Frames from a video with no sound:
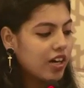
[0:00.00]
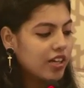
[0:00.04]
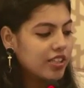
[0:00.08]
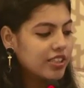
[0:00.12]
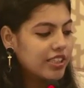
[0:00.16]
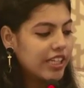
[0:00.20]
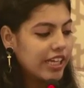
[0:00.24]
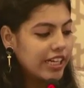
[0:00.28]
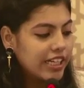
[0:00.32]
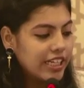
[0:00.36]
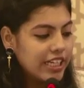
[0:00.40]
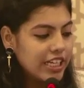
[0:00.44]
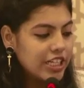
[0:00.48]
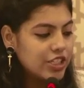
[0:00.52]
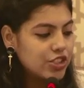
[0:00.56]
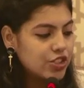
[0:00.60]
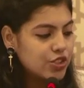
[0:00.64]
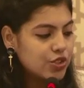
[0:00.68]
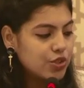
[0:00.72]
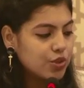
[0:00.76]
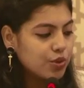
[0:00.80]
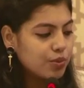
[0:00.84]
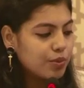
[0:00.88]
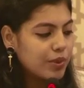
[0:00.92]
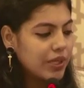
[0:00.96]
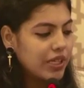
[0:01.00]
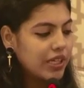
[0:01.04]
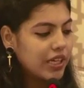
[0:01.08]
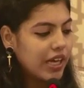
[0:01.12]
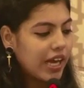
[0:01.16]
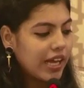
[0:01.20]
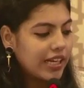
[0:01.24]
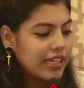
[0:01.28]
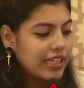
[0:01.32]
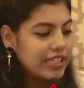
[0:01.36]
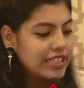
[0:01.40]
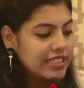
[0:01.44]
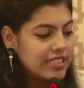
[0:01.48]
There needs to be
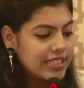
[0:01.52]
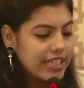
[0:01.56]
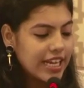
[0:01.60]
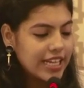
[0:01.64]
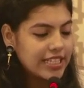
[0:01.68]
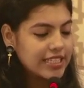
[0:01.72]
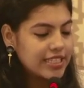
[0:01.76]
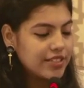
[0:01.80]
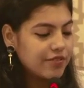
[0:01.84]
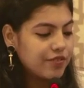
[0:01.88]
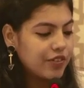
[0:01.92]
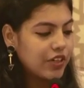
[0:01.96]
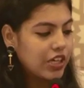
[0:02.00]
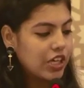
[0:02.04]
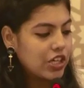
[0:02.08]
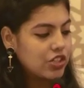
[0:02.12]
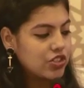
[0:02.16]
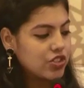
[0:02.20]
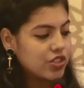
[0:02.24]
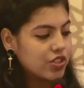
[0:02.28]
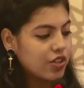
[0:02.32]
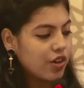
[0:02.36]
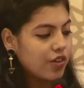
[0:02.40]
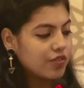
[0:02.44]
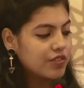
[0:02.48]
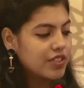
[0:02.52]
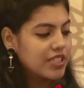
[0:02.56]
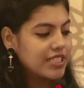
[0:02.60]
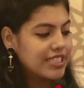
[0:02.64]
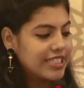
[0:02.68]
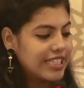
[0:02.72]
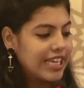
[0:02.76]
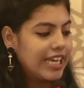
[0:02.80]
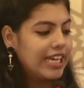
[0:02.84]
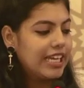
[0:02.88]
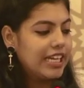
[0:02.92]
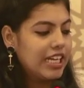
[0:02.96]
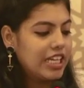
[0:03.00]
an intensification of the
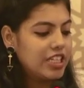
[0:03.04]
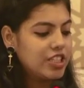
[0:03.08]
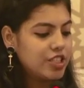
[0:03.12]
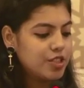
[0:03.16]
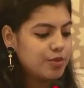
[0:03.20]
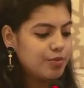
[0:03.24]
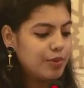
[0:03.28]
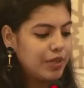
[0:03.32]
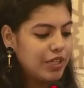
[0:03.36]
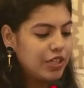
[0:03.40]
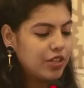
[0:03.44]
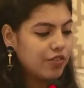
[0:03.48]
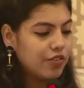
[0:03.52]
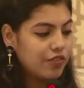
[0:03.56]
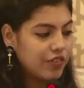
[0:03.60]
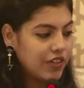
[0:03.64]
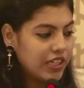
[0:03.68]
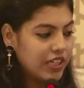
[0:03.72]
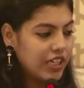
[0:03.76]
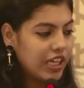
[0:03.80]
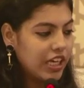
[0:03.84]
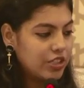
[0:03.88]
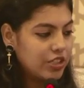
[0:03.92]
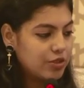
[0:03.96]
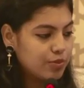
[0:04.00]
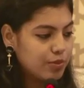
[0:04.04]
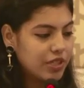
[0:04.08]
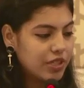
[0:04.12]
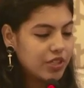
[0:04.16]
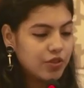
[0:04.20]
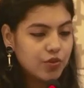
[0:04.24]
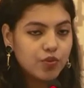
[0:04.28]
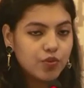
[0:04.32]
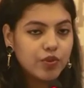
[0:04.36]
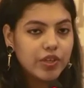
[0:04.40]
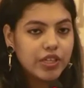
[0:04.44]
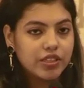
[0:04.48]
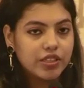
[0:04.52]
scale and speed of
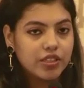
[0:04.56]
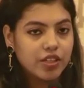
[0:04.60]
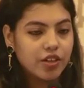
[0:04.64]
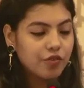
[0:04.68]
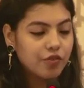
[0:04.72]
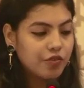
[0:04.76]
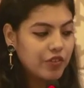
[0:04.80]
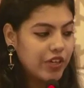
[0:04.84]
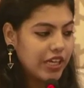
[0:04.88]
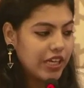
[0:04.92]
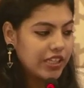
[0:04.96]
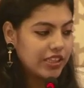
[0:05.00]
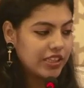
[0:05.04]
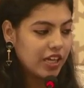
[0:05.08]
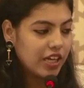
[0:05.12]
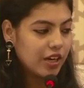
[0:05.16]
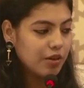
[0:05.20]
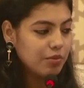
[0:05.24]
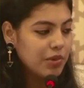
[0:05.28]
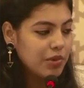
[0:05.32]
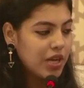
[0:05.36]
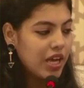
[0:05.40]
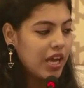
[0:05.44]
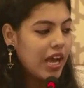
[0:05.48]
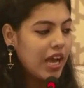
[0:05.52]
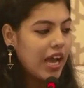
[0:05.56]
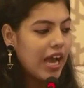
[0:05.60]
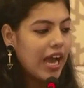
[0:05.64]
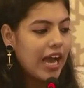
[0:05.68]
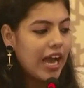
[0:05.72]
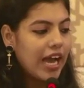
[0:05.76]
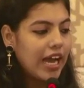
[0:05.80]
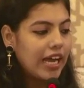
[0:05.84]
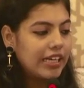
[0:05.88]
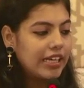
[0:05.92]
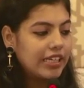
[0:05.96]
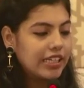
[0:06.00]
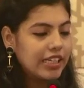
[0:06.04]
engagement with Vietnam.
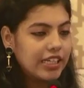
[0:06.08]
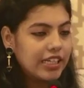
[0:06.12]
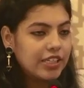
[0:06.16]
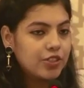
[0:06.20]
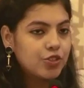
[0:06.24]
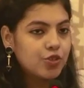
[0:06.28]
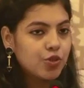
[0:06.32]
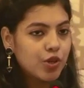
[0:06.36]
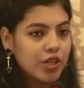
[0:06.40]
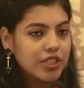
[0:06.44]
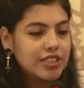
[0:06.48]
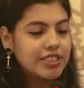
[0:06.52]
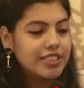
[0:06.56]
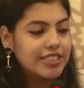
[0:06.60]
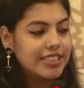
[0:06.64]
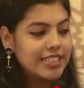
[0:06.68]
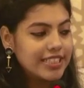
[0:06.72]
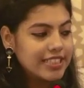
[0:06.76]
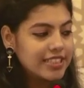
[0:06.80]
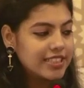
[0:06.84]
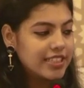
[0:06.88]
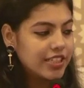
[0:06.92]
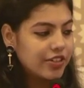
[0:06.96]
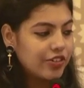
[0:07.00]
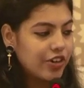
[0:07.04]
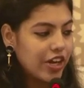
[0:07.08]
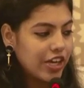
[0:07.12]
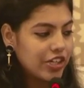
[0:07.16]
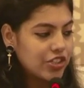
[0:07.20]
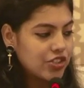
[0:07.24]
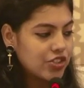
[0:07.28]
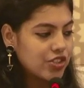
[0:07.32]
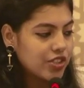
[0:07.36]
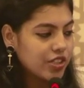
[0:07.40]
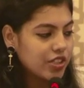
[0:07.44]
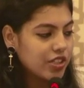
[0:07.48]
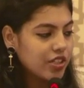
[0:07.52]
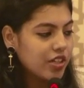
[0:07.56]
And towards this
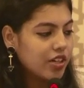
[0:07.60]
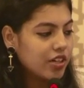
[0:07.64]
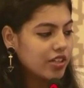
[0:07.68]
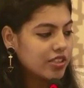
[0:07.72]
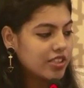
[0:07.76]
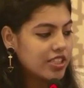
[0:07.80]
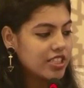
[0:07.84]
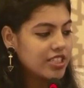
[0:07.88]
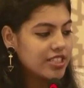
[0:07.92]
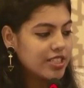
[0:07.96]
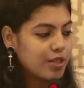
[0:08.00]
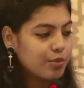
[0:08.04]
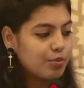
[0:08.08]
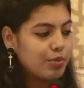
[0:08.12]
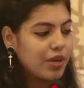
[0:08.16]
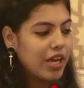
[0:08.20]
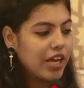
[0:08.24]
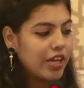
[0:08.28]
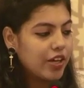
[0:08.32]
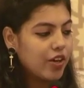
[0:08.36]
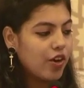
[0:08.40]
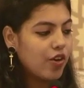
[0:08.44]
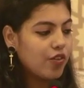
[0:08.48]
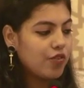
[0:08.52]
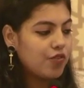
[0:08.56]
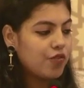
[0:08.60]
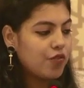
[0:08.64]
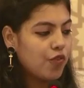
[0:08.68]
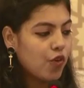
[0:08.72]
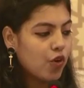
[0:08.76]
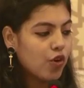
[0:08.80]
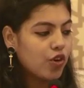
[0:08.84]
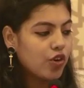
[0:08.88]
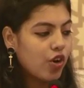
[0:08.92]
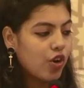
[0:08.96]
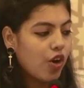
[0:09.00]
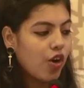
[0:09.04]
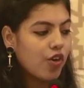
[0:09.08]
direction, the supply of
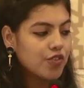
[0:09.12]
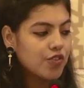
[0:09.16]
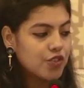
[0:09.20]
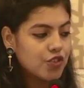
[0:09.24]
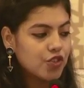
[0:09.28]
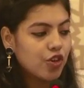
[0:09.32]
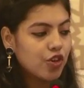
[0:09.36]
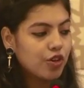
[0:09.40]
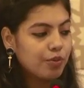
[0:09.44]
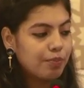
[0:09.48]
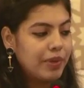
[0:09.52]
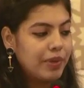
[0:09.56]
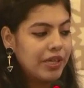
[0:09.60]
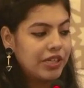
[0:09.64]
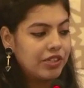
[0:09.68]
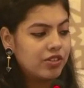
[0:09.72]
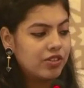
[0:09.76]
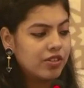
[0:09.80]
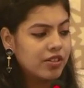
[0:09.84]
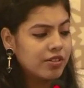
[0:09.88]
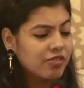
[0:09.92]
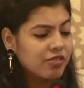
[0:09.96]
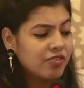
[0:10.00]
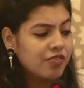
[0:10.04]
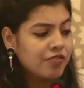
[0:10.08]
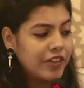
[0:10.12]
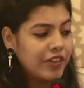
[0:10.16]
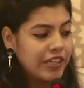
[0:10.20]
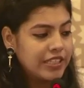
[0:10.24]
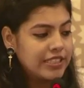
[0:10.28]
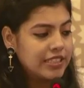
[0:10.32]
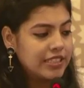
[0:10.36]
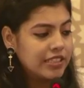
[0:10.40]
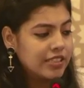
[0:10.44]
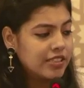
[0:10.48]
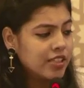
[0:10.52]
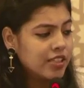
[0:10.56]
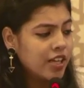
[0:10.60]
4 offshore petrol
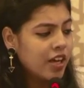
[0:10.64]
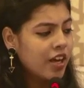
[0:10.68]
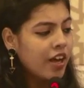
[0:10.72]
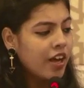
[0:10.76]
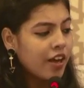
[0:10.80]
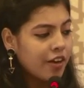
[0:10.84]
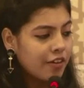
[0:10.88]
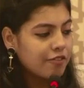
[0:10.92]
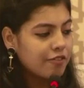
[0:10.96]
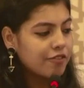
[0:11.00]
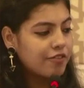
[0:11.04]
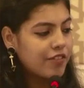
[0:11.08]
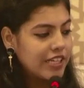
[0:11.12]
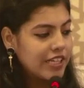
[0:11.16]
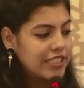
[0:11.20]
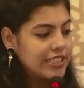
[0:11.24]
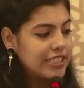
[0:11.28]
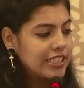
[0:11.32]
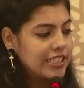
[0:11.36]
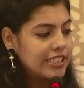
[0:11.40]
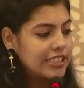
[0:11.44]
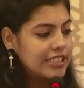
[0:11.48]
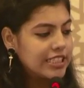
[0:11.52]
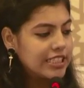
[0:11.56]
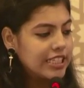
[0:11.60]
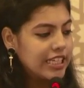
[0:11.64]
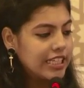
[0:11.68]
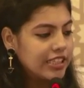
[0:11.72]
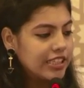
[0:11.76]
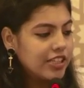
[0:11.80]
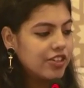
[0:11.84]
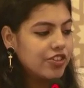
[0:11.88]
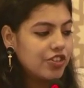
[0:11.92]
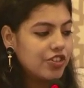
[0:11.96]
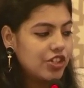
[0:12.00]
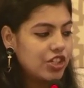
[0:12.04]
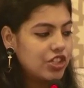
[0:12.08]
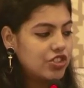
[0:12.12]
vessels in
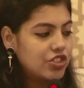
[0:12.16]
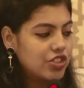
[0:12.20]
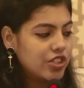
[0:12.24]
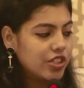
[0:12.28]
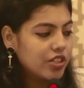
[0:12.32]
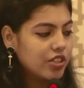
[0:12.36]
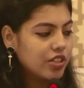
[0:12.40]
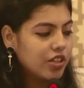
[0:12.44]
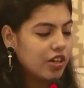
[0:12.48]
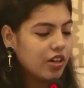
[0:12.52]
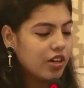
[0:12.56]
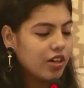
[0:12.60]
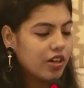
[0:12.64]
the region